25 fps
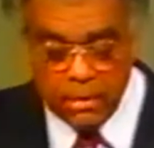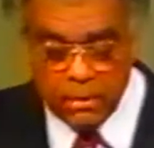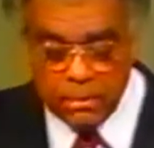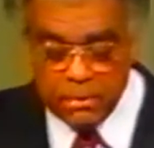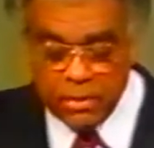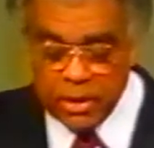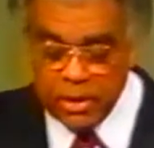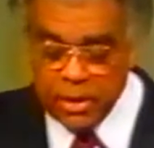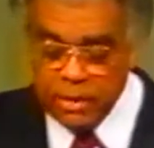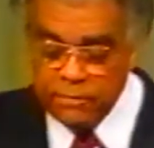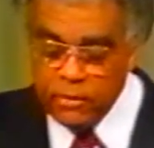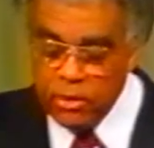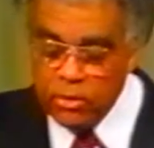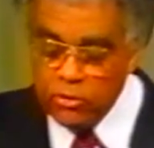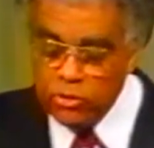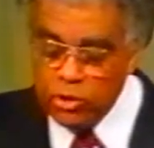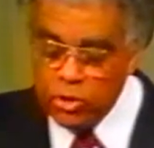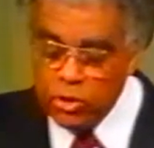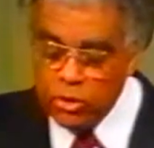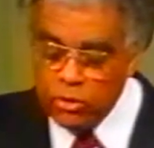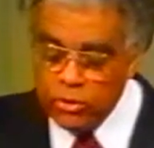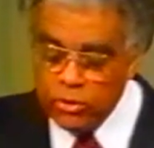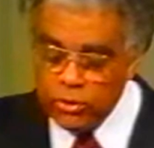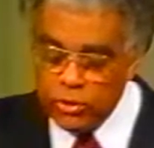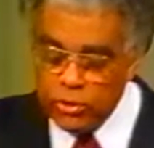But if you
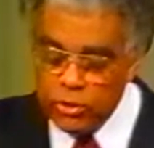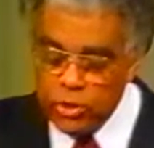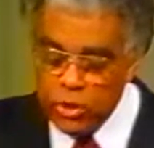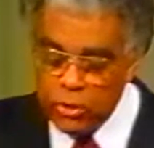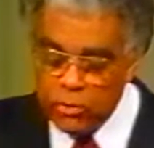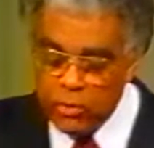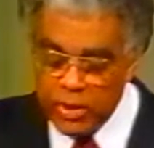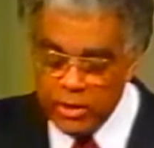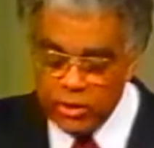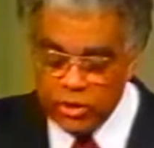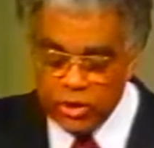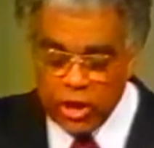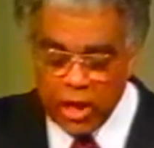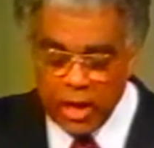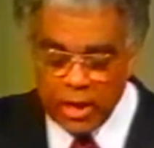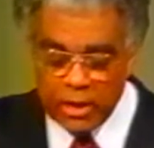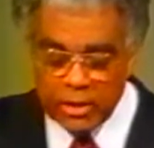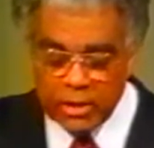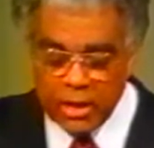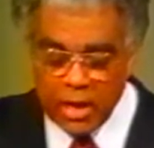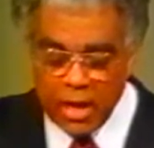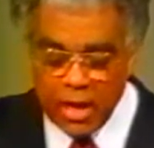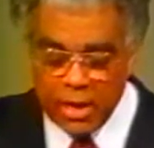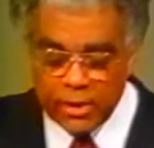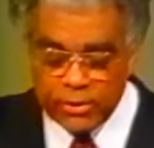choose to
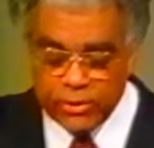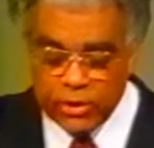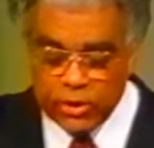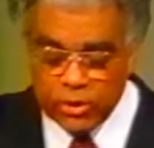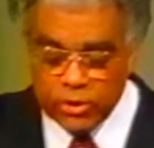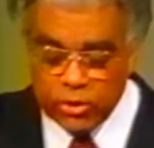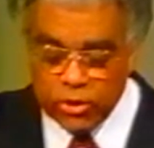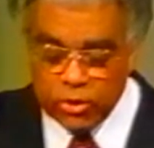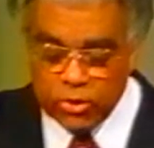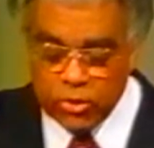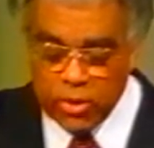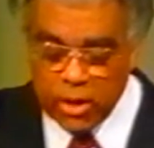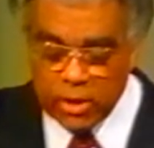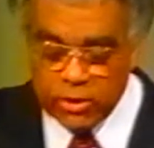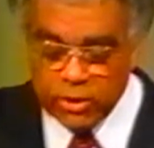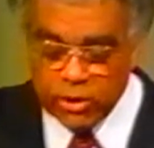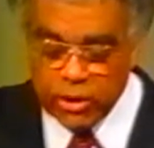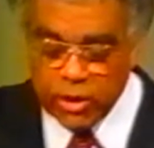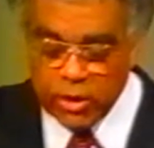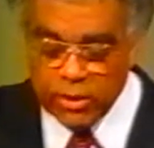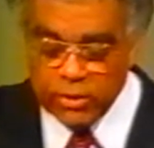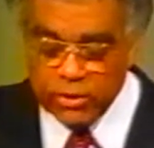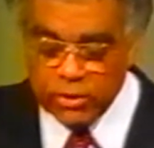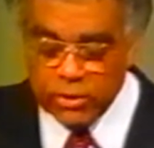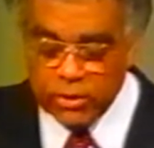reject God's
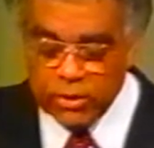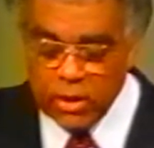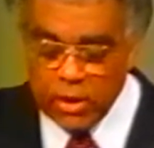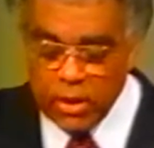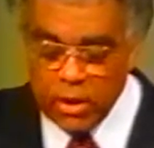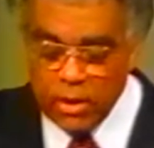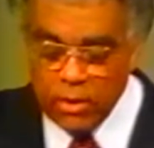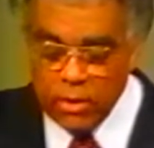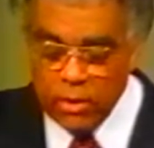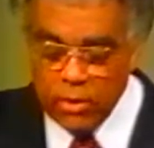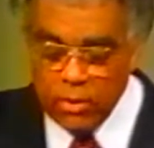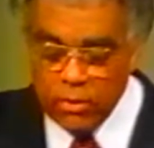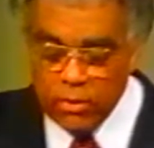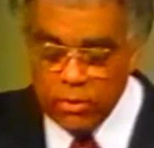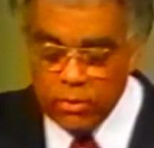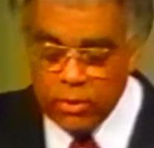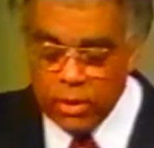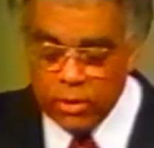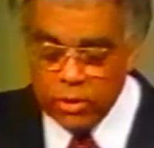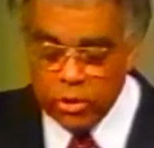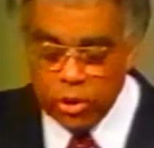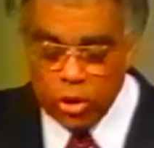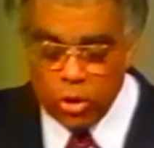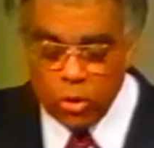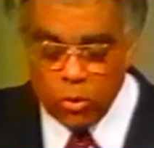instructions,
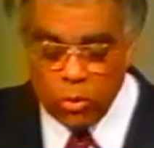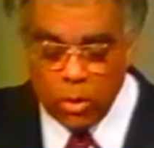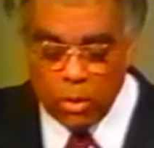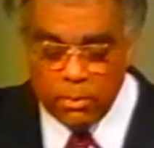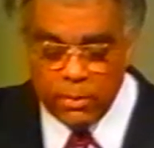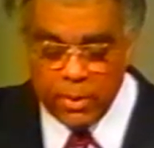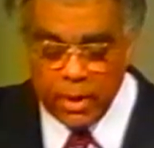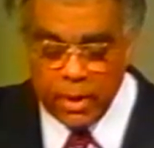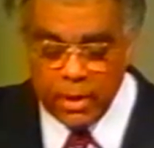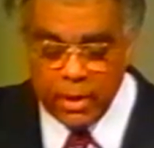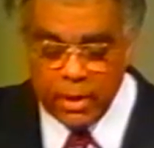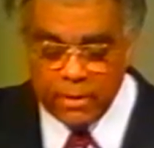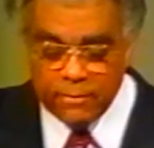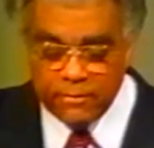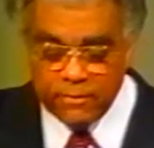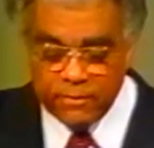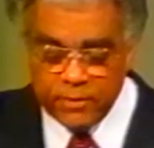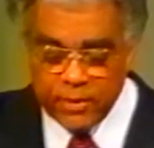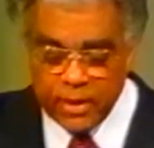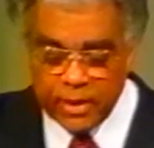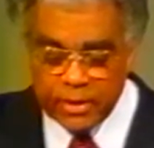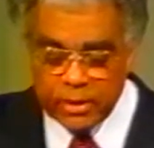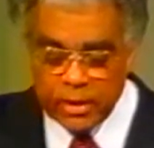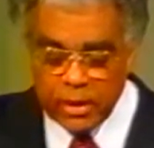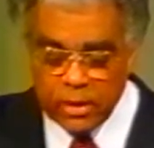then you will be
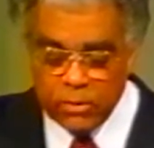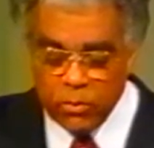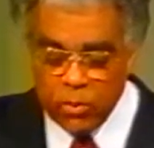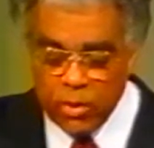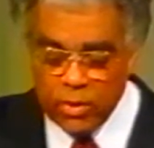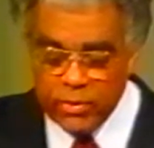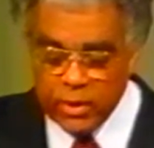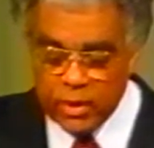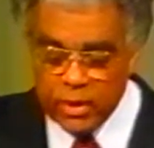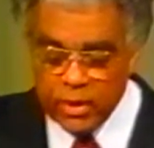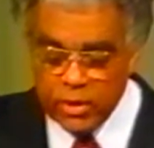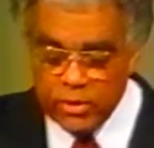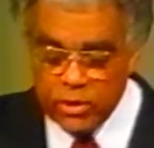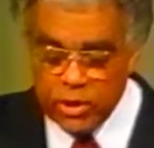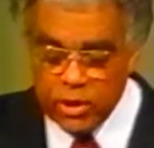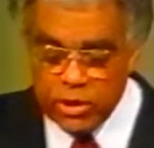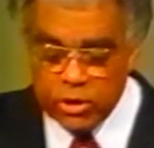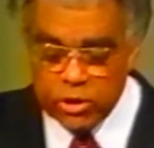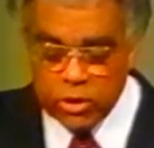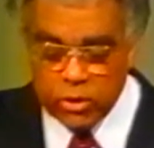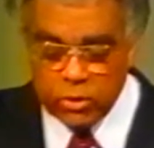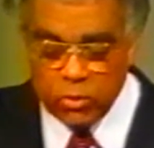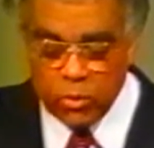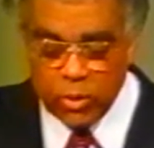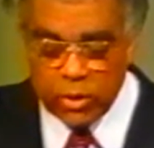inflicted with a
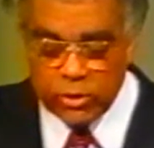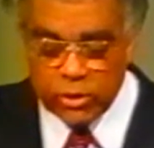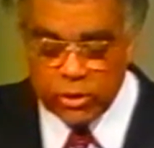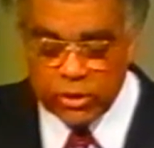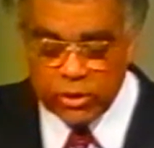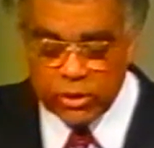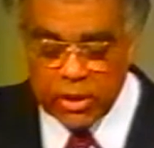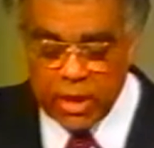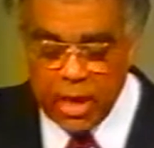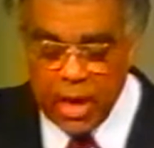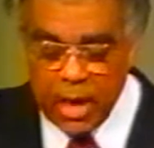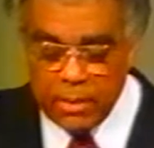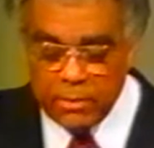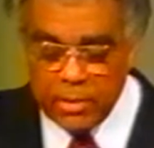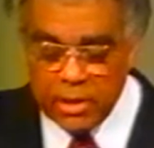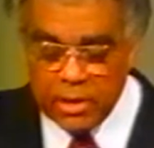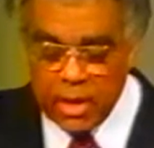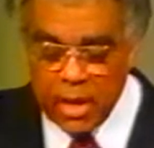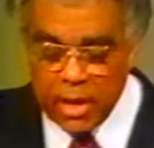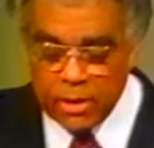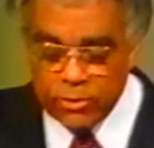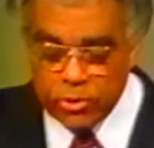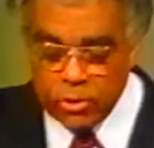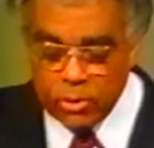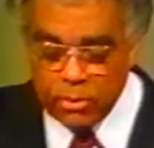condition which is common
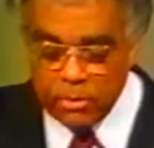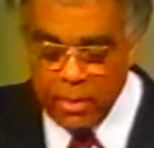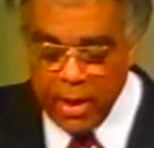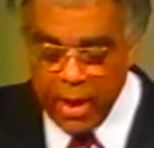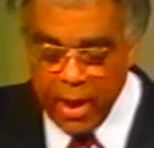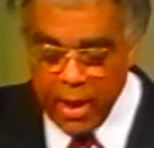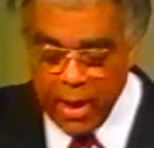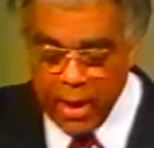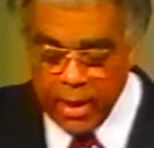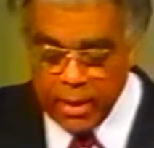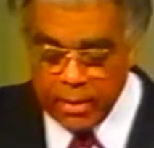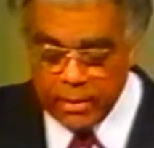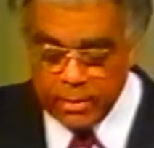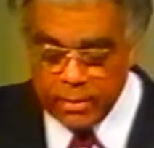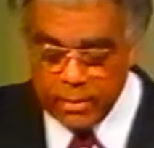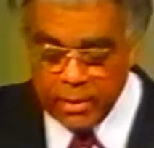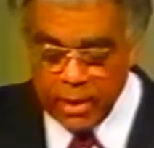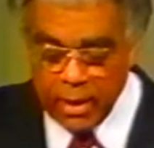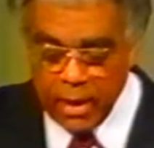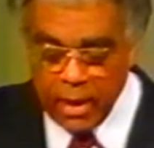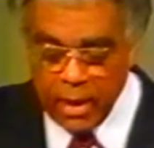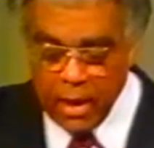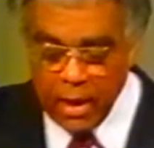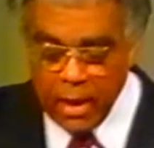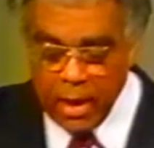unto man,
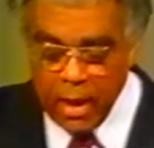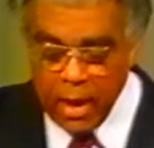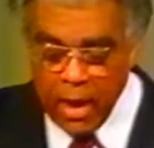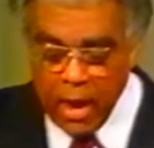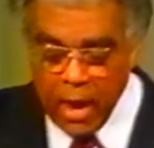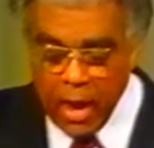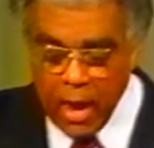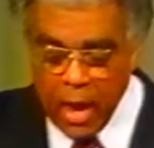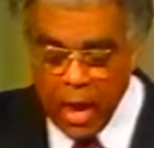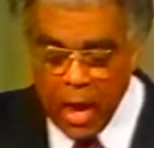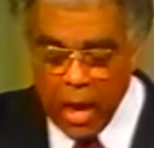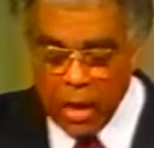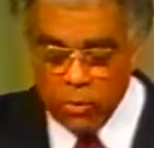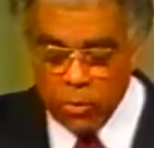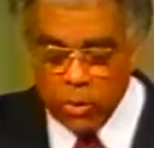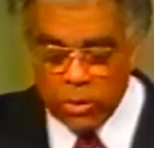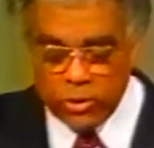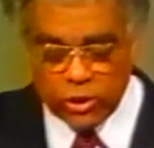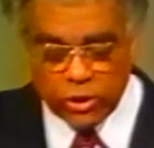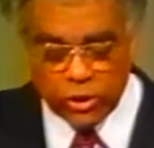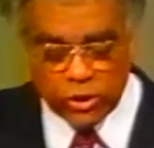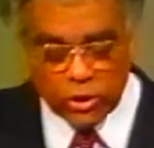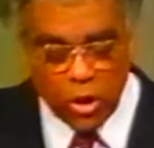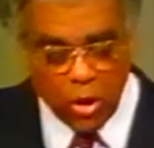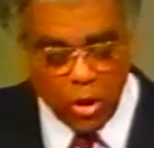and
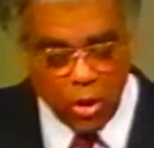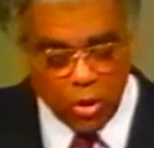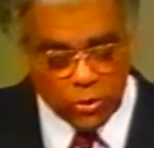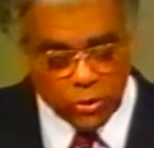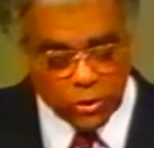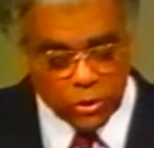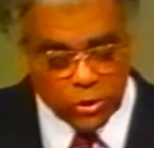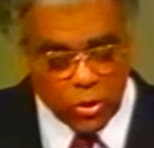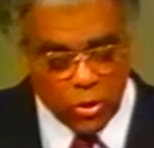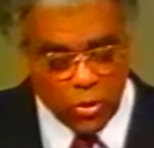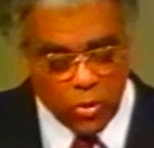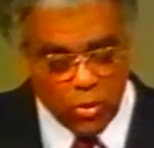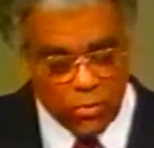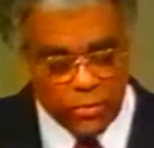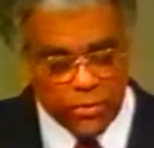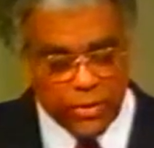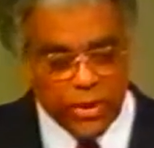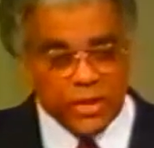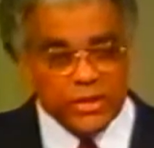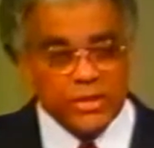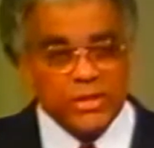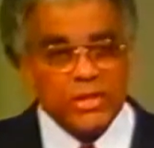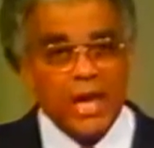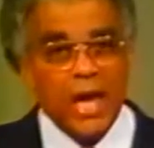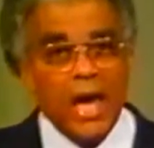which is also
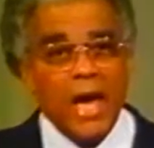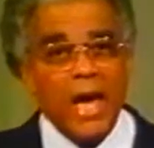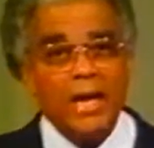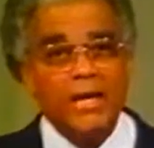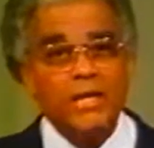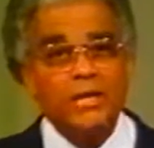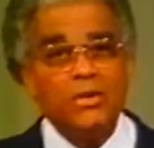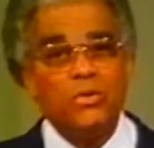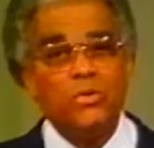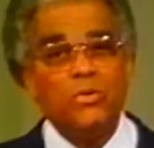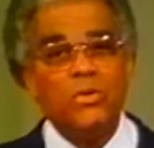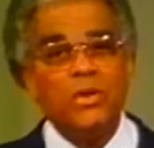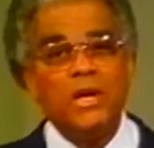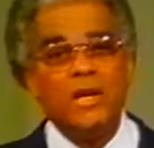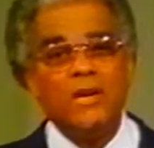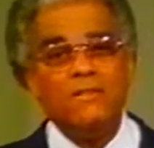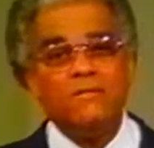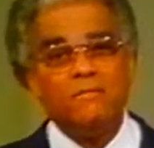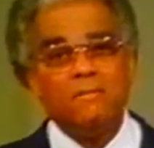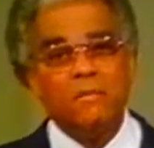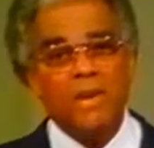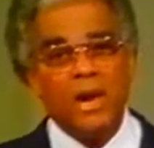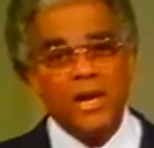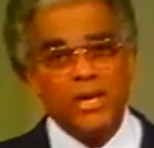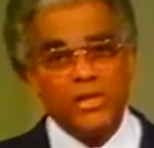the title
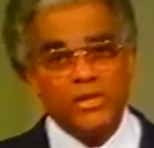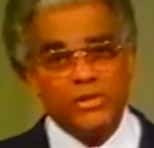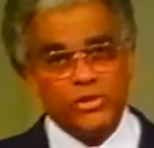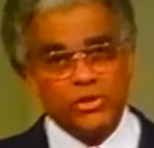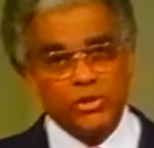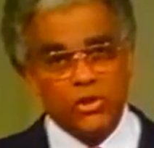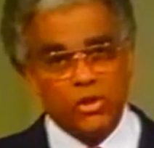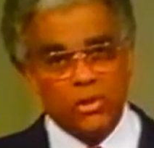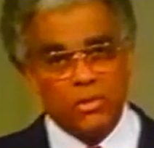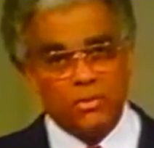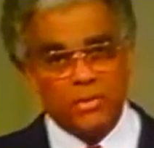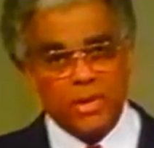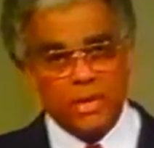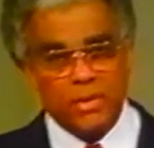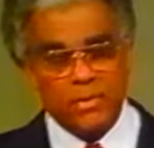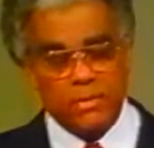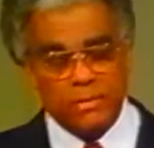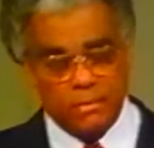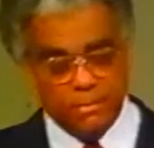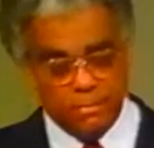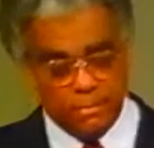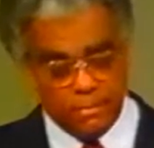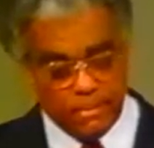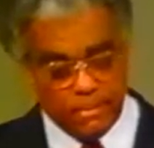of my sermon.